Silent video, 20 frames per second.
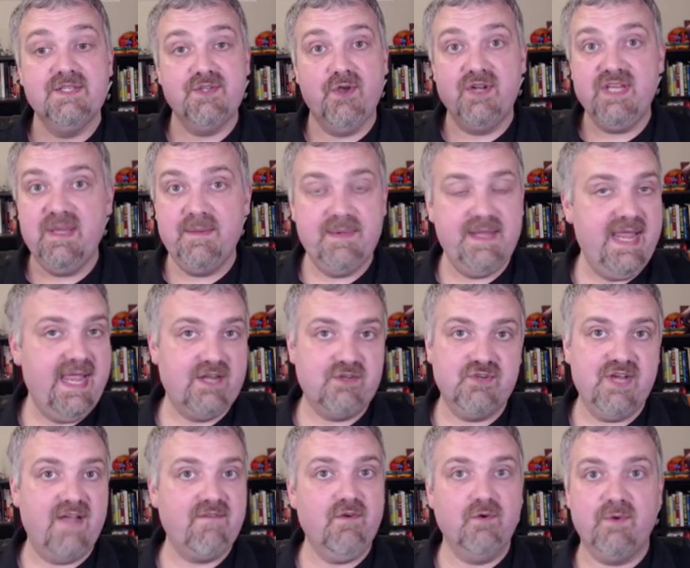Sodium
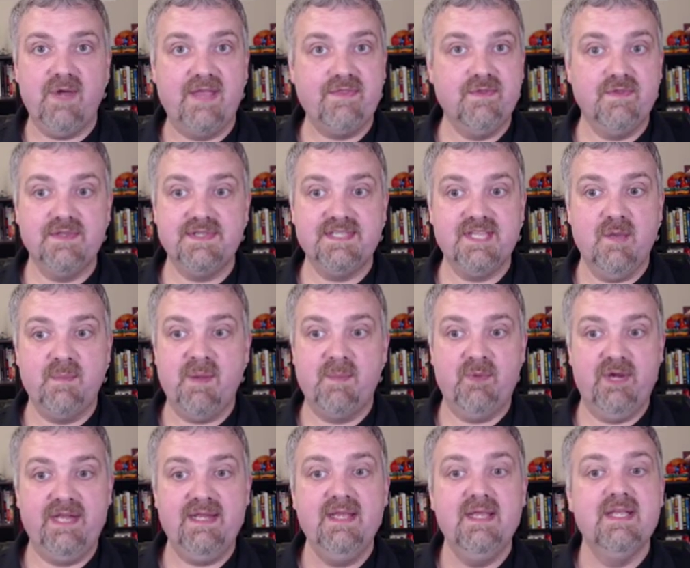can't travel right through the cell
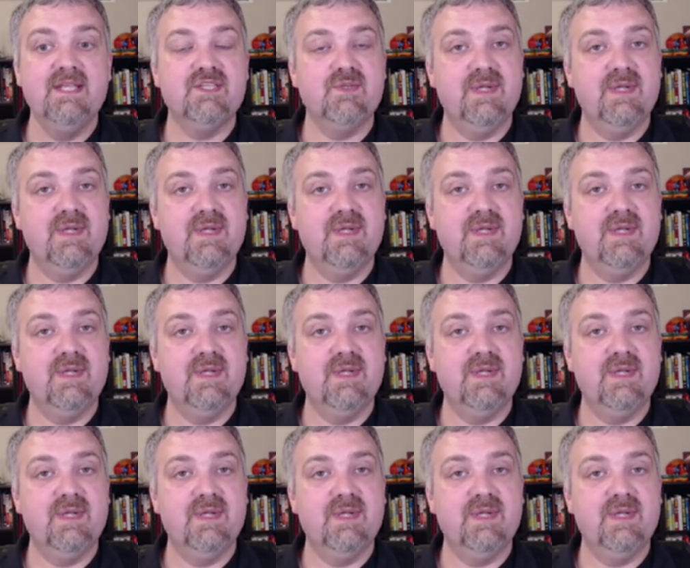membrane,